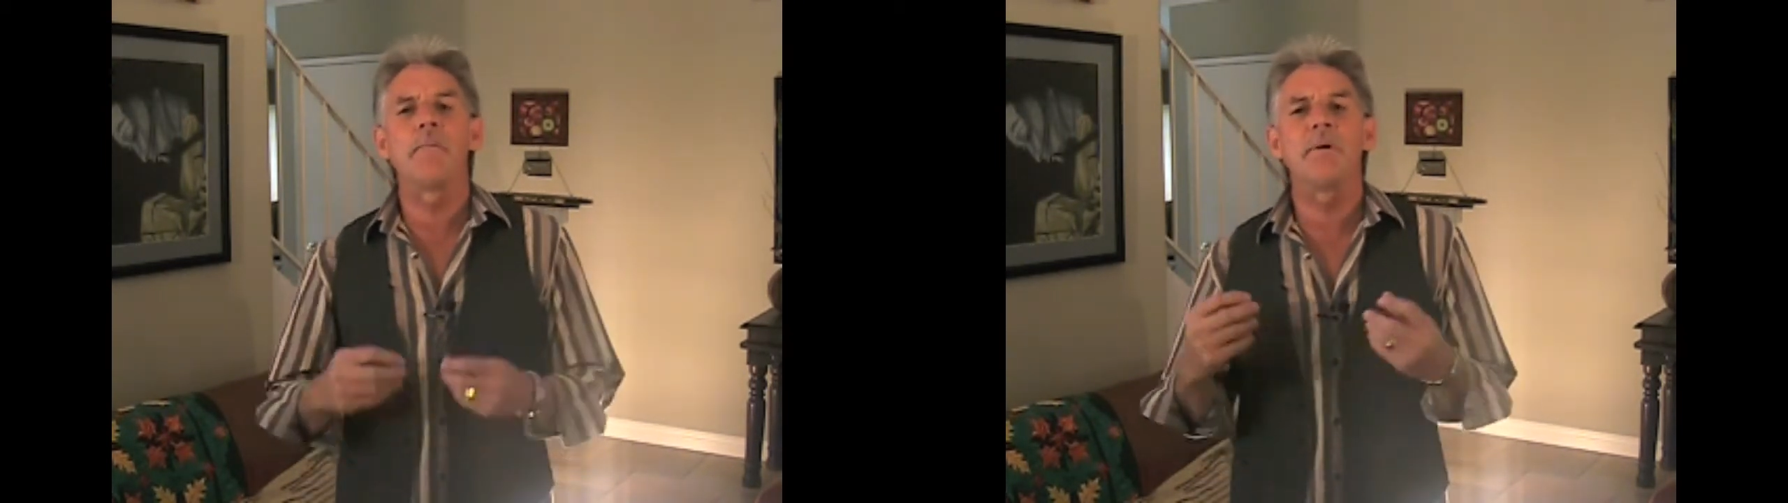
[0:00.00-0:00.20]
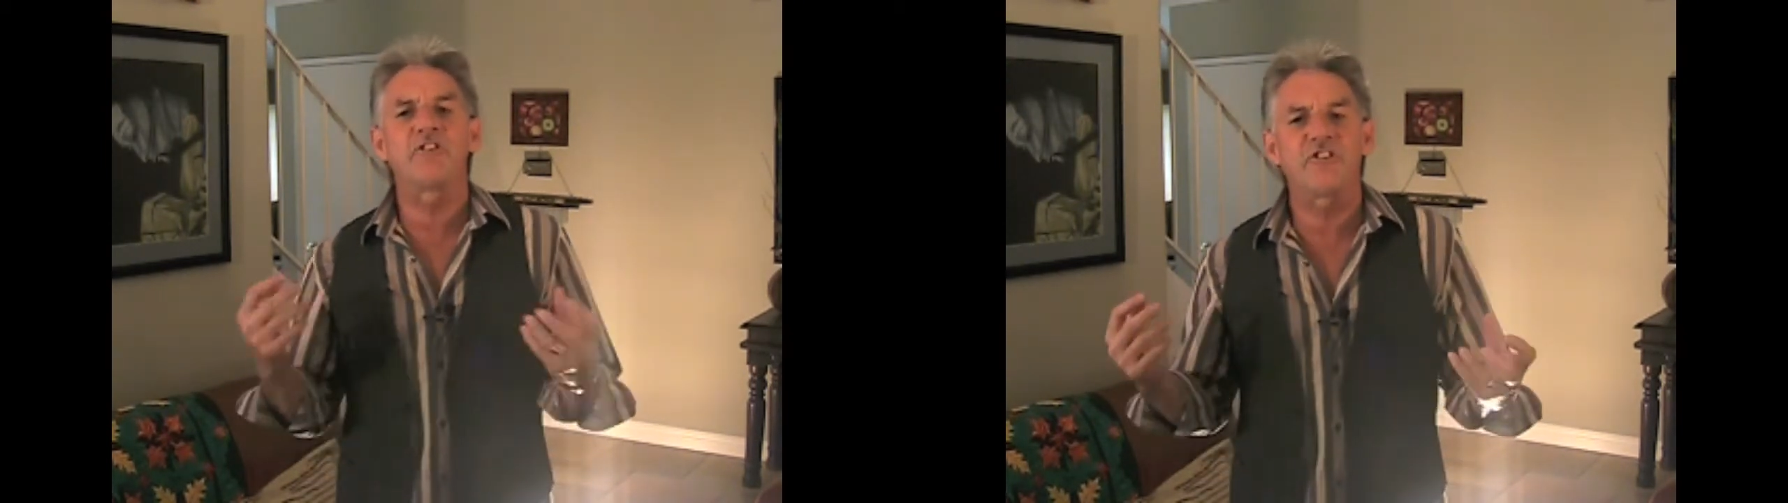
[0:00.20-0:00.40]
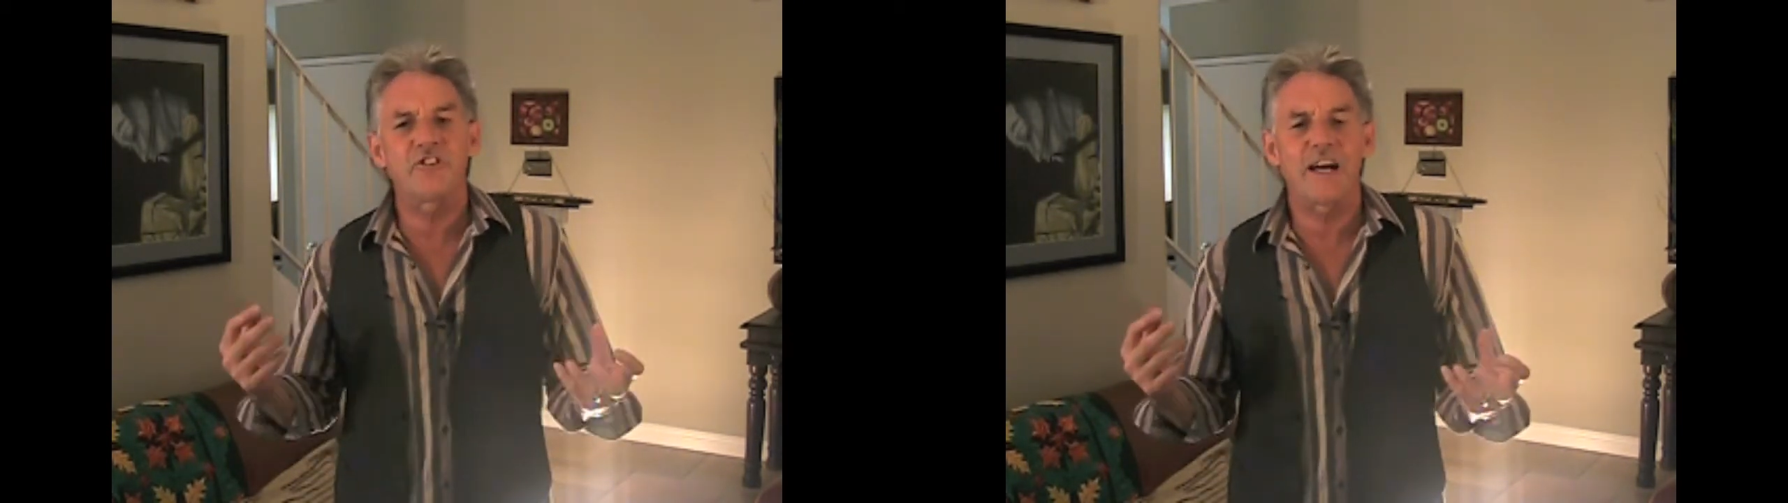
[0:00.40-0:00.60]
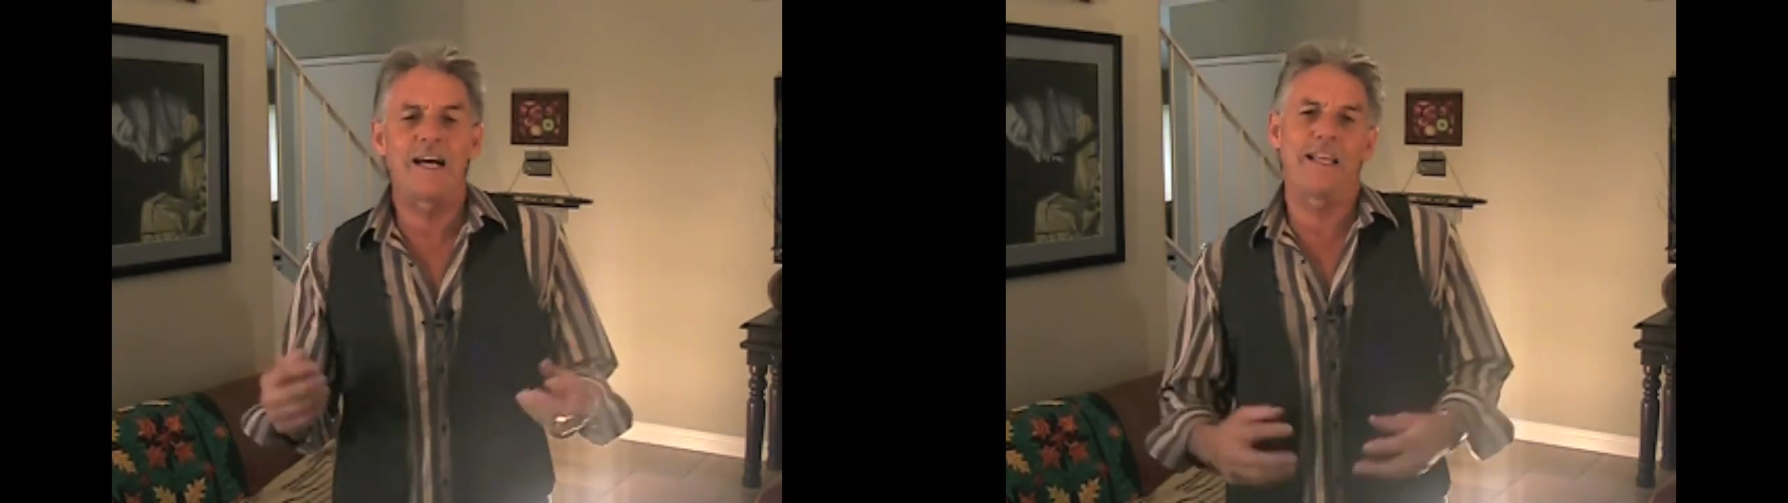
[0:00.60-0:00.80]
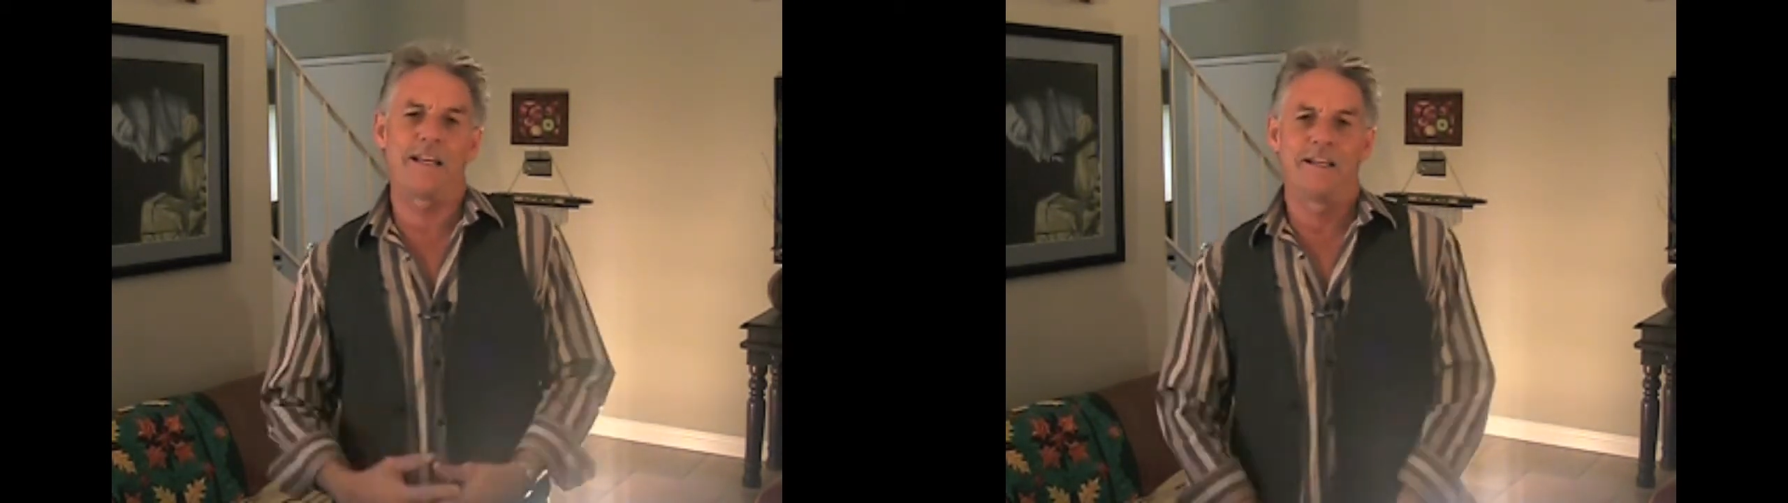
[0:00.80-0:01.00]

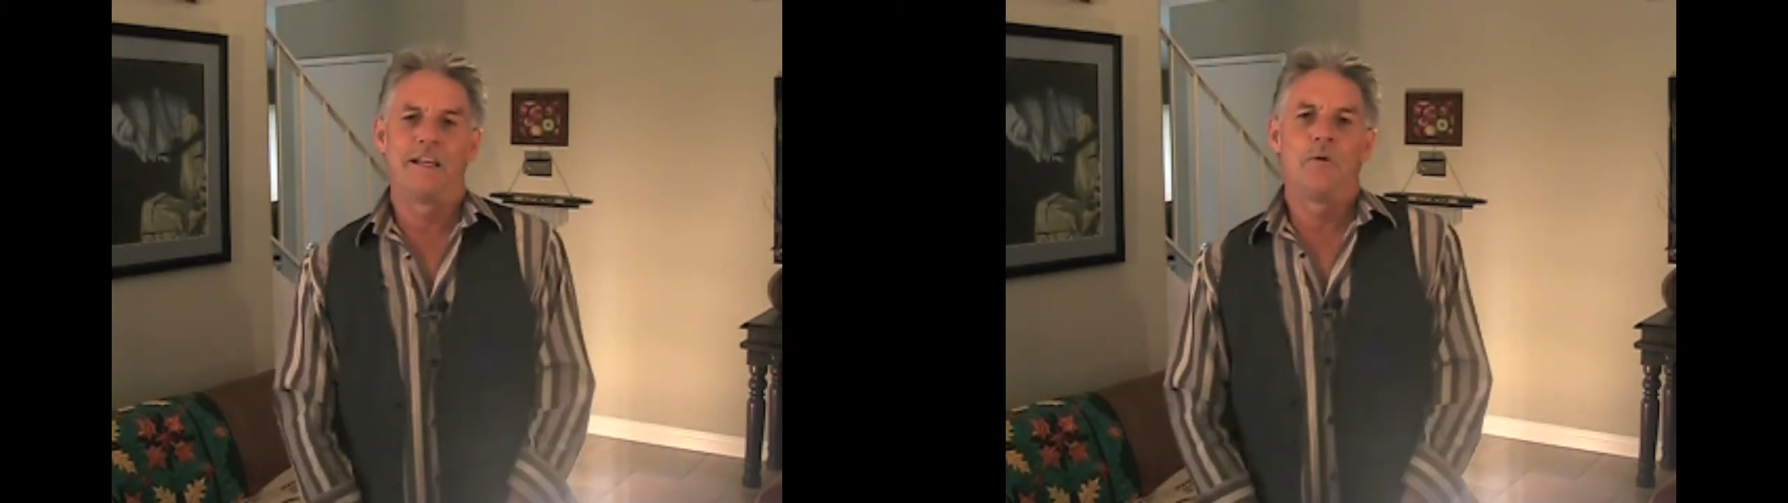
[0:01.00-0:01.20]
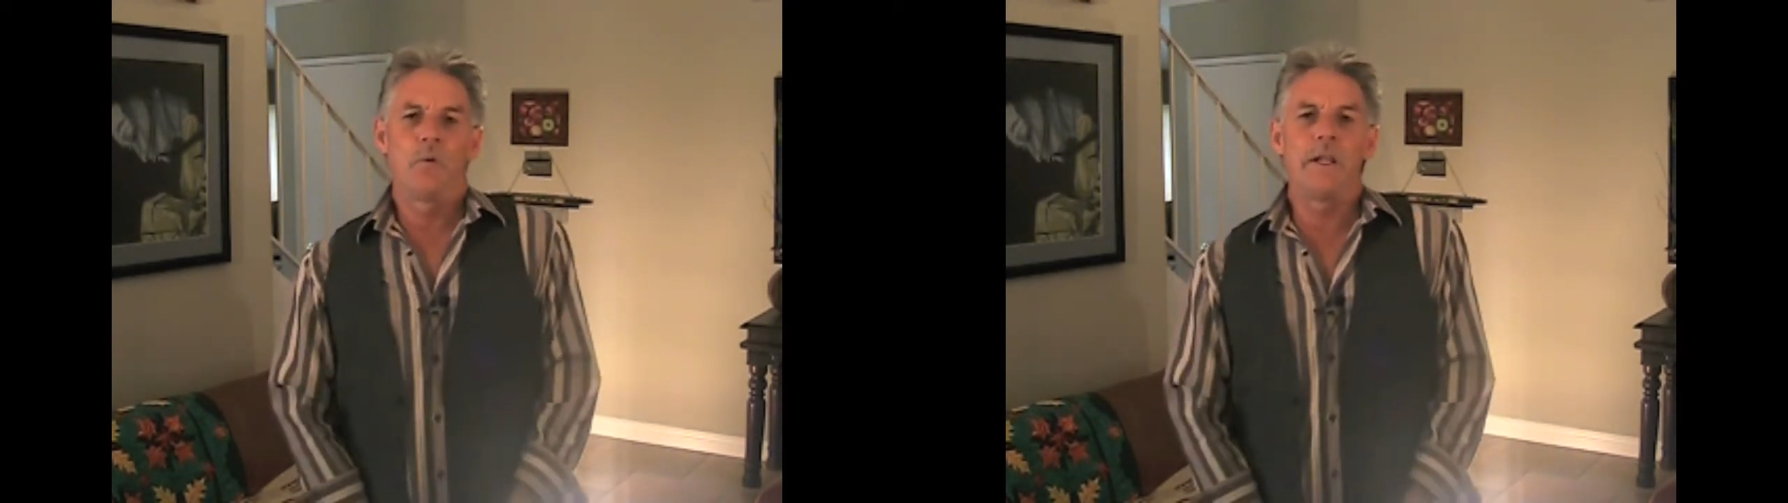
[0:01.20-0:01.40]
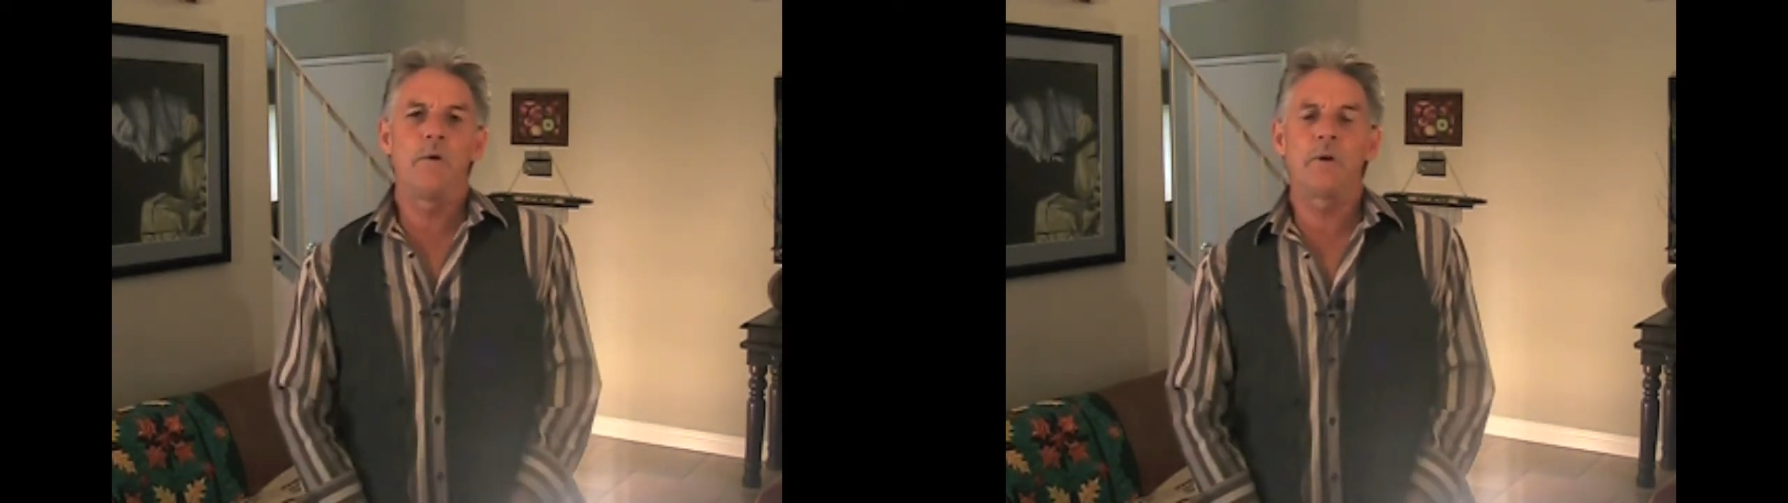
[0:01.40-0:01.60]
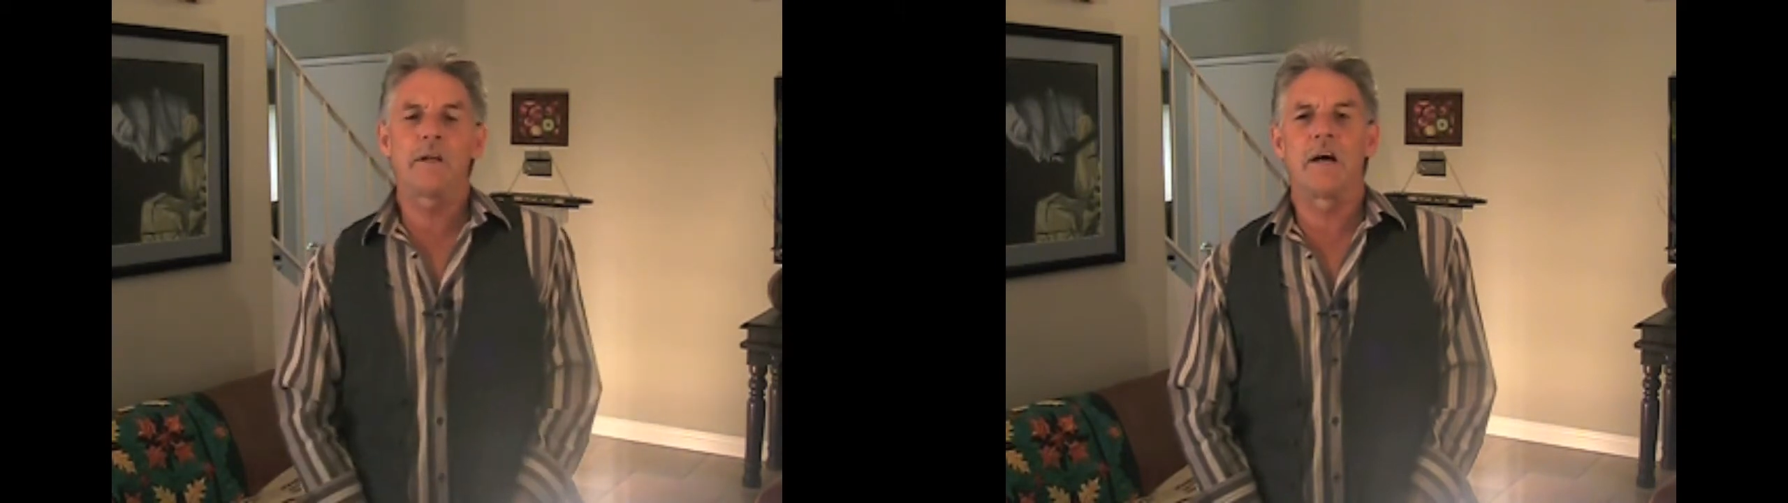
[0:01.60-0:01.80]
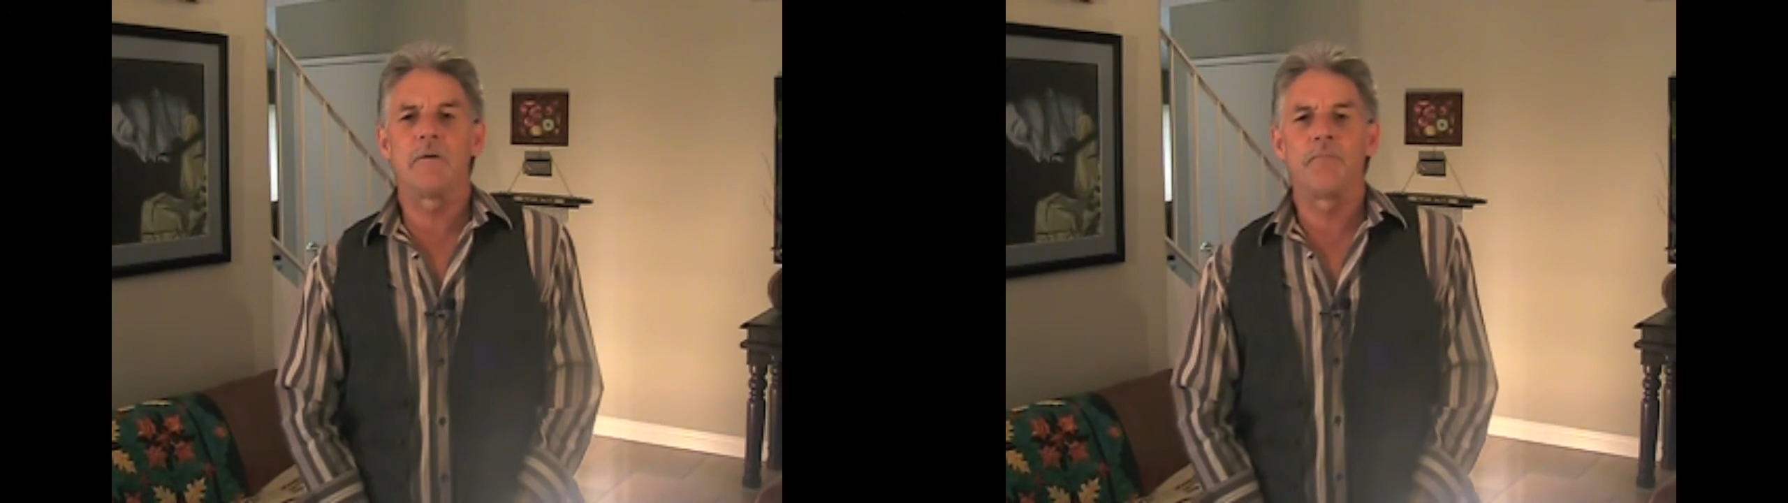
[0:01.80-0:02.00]
Messiah, when He would
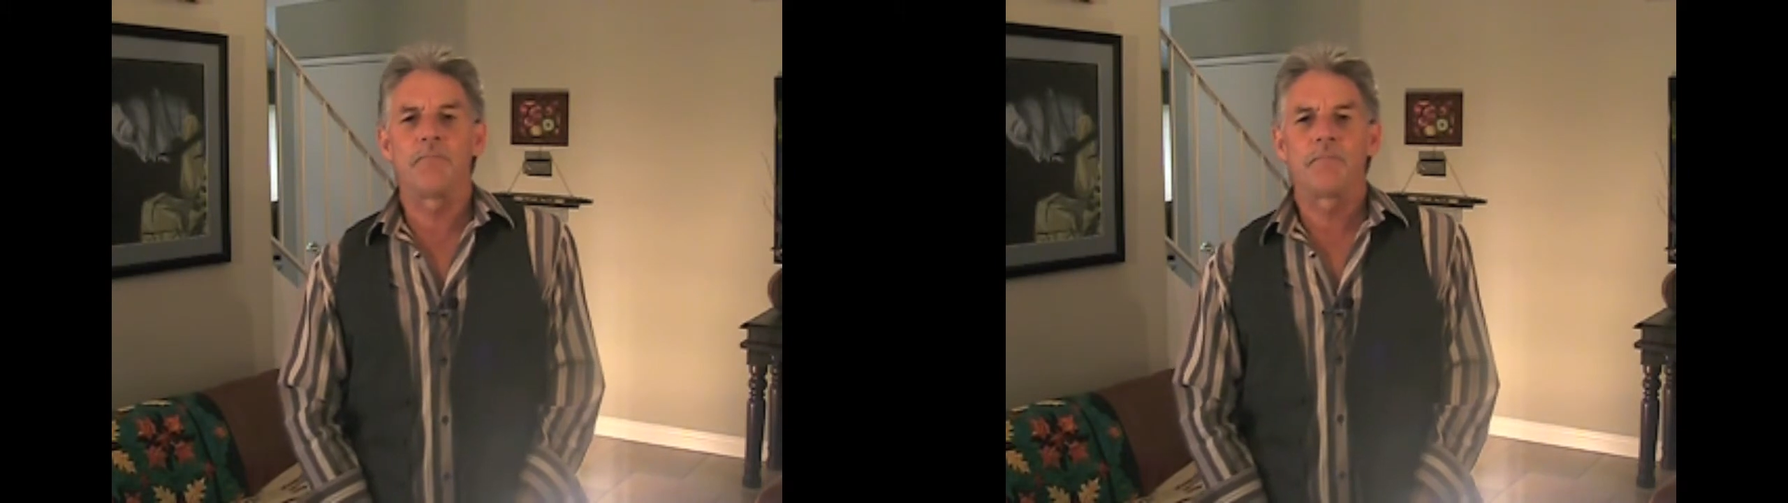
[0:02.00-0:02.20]
come.